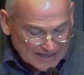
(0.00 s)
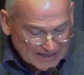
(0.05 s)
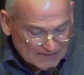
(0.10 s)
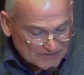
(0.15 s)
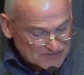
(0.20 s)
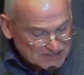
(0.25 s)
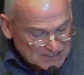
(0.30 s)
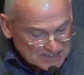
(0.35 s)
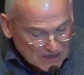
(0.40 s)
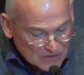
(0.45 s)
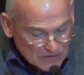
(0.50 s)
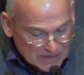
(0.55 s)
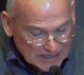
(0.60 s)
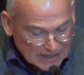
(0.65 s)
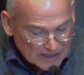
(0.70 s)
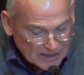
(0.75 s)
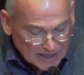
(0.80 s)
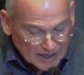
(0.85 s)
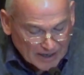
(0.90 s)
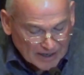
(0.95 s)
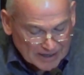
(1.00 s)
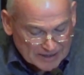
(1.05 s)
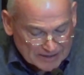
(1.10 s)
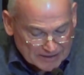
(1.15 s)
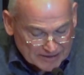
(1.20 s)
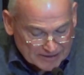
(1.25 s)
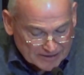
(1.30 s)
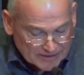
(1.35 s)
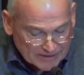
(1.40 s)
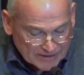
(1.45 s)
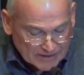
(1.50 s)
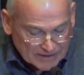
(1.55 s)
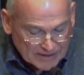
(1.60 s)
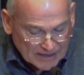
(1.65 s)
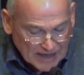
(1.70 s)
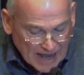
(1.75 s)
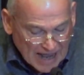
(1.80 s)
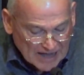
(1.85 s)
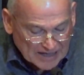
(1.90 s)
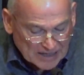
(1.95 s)
if so inclined,
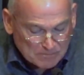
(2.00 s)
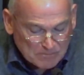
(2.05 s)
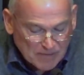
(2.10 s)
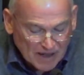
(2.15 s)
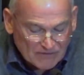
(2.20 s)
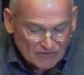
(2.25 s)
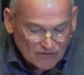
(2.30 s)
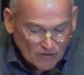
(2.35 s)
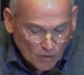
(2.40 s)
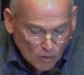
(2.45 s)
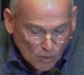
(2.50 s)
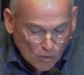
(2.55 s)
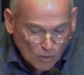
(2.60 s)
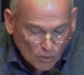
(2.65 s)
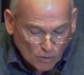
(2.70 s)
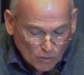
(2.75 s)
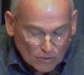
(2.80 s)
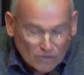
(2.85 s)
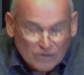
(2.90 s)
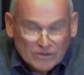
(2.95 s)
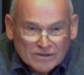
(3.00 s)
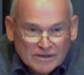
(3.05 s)
and above all,